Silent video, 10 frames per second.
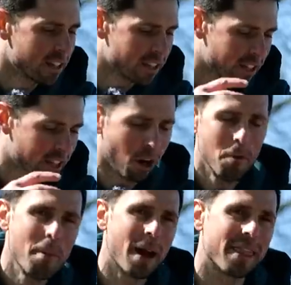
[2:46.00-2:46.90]
So to
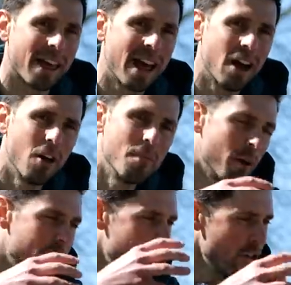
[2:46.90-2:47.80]
combat that, on
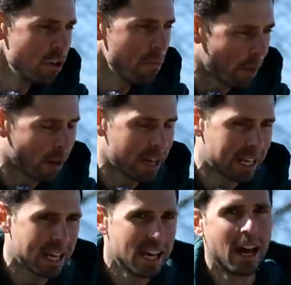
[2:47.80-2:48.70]
my new bike,